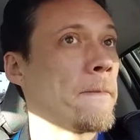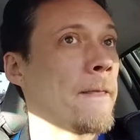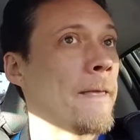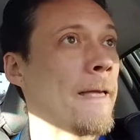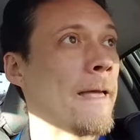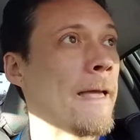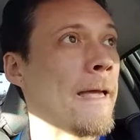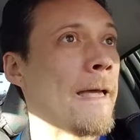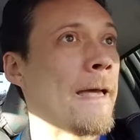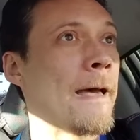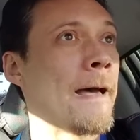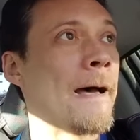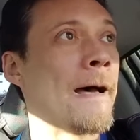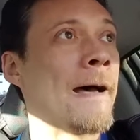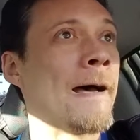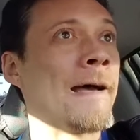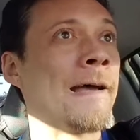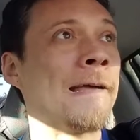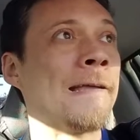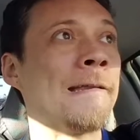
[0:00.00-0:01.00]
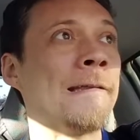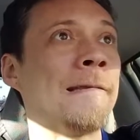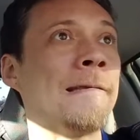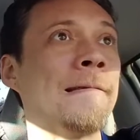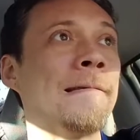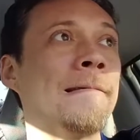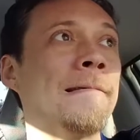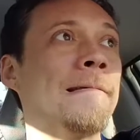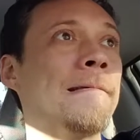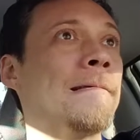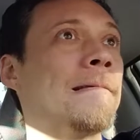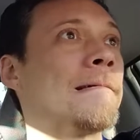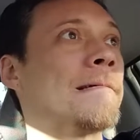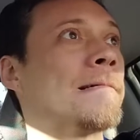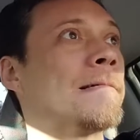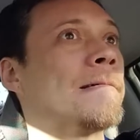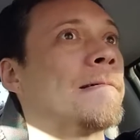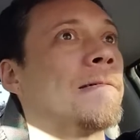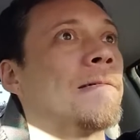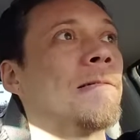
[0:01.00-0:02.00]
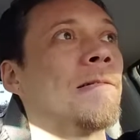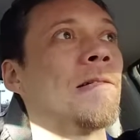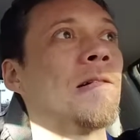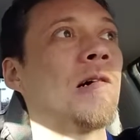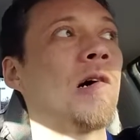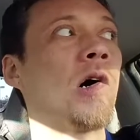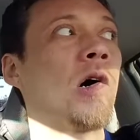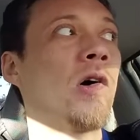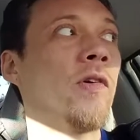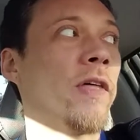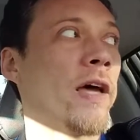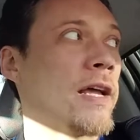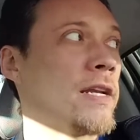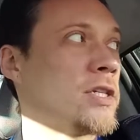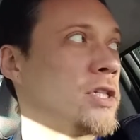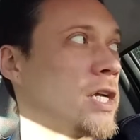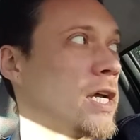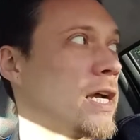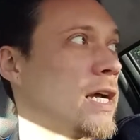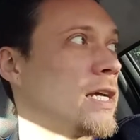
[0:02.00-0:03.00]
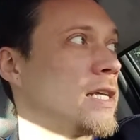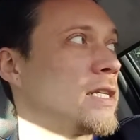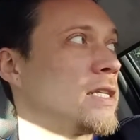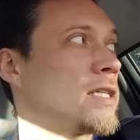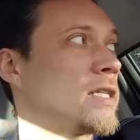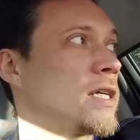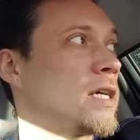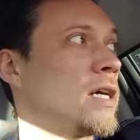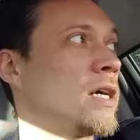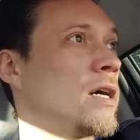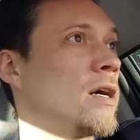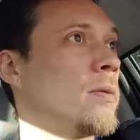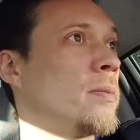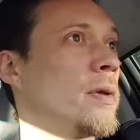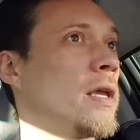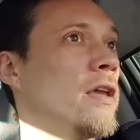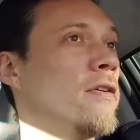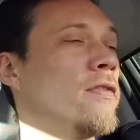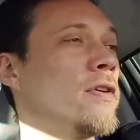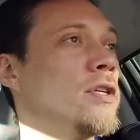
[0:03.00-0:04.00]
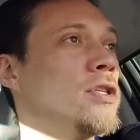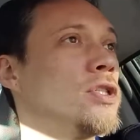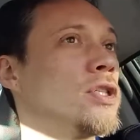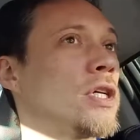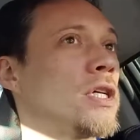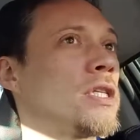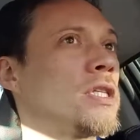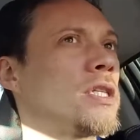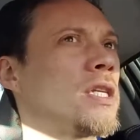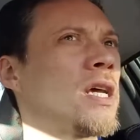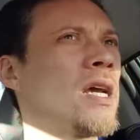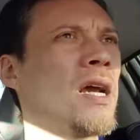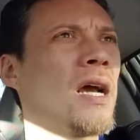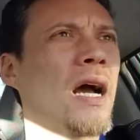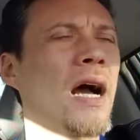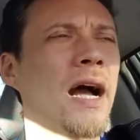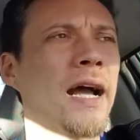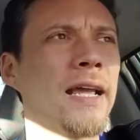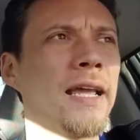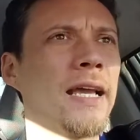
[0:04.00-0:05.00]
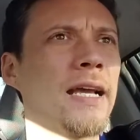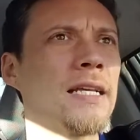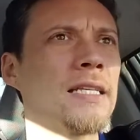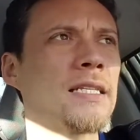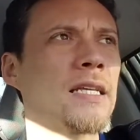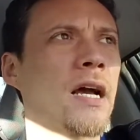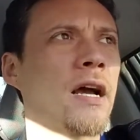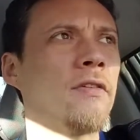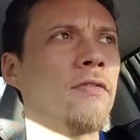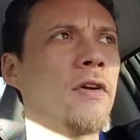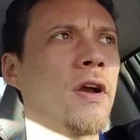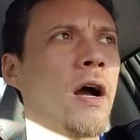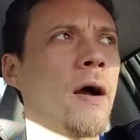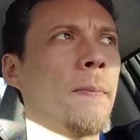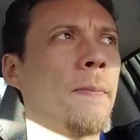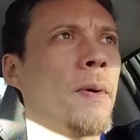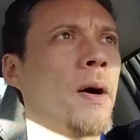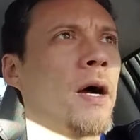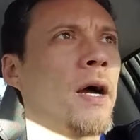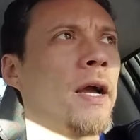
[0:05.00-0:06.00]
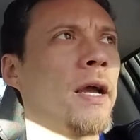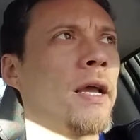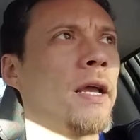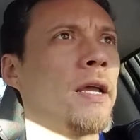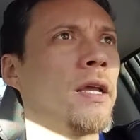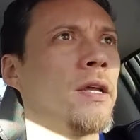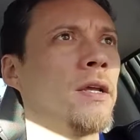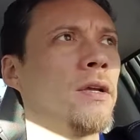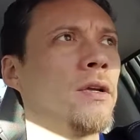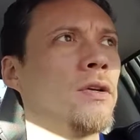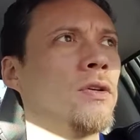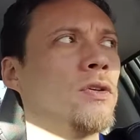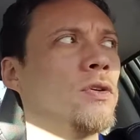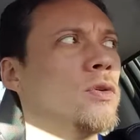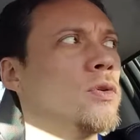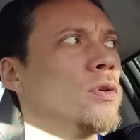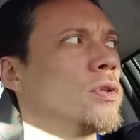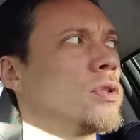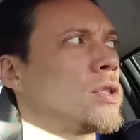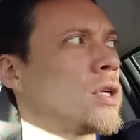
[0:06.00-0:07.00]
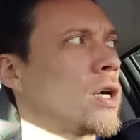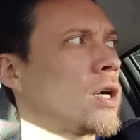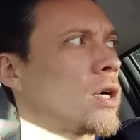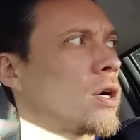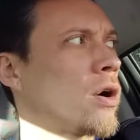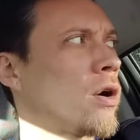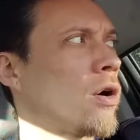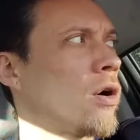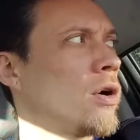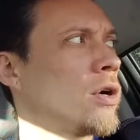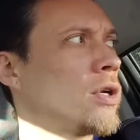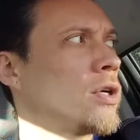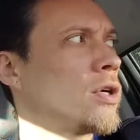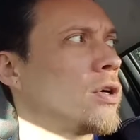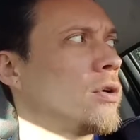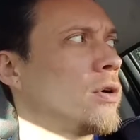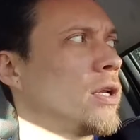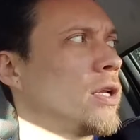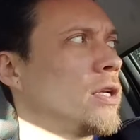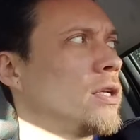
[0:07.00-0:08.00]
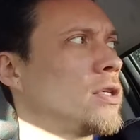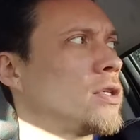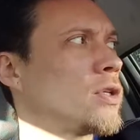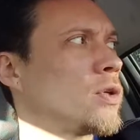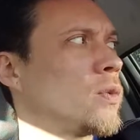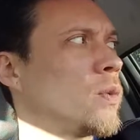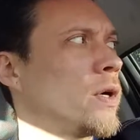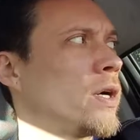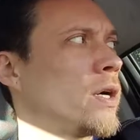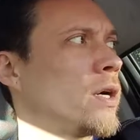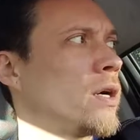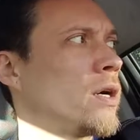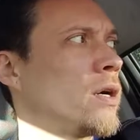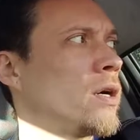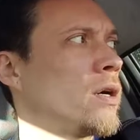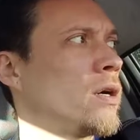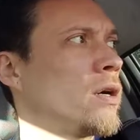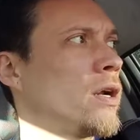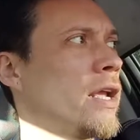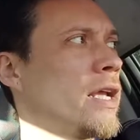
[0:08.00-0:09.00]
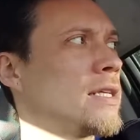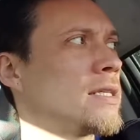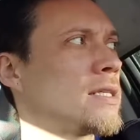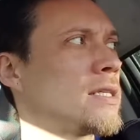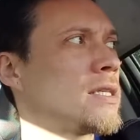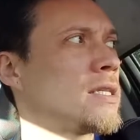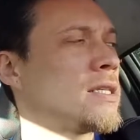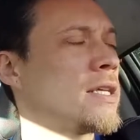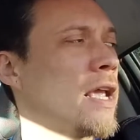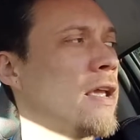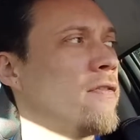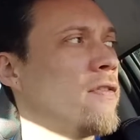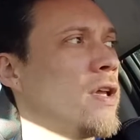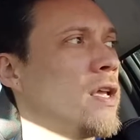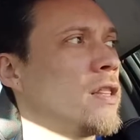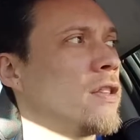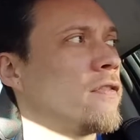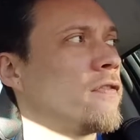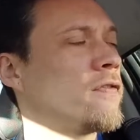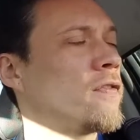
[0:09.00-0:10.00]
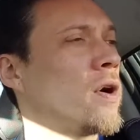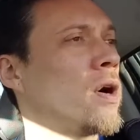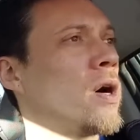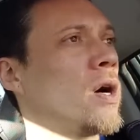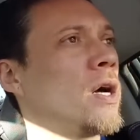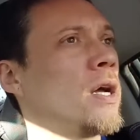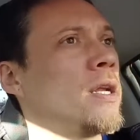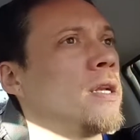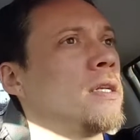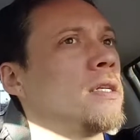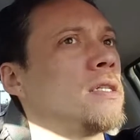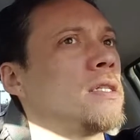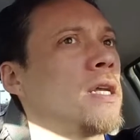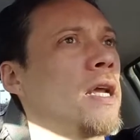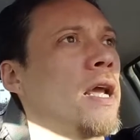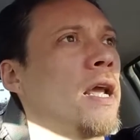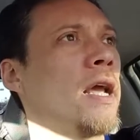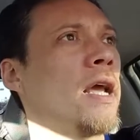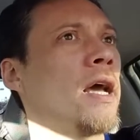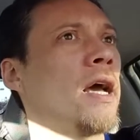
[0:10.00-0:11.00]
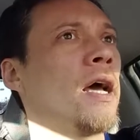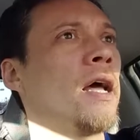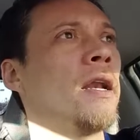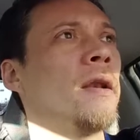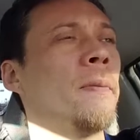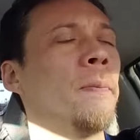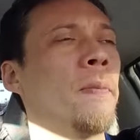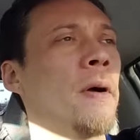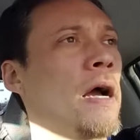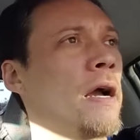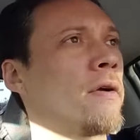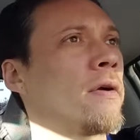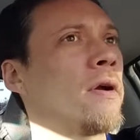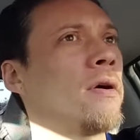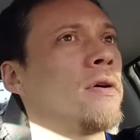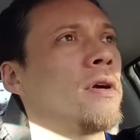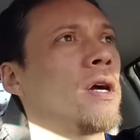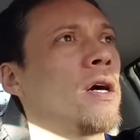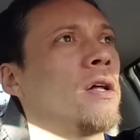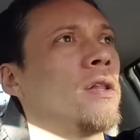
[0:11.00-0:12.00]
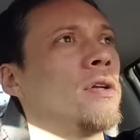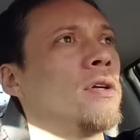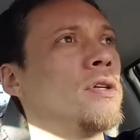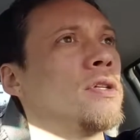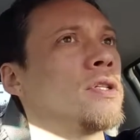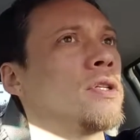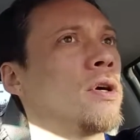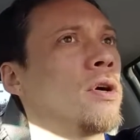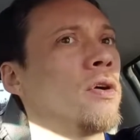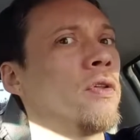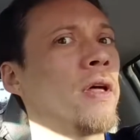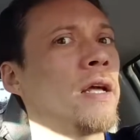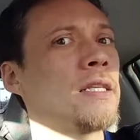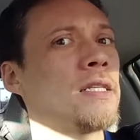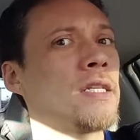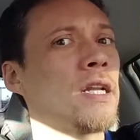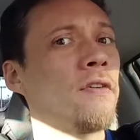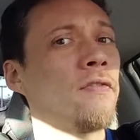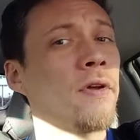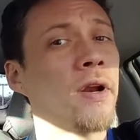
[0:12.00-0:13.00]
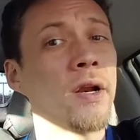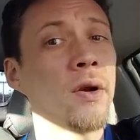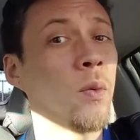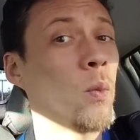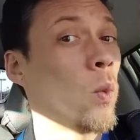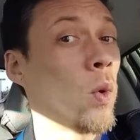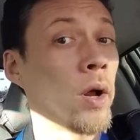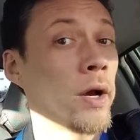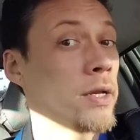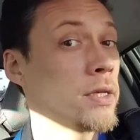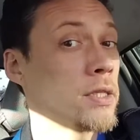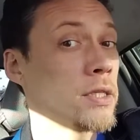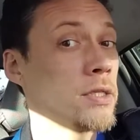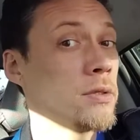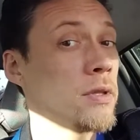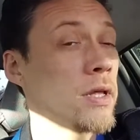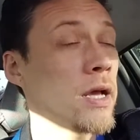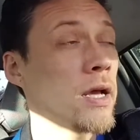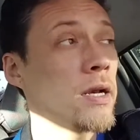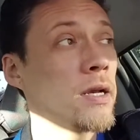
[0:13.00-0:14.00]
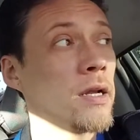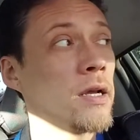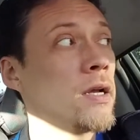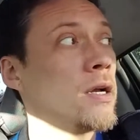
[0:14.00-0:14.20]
And all that jazz. Even just, I guess I've got my Google Doc hard coded to where it's saving the font and background colors and all that stuff, and I don't want it to do that.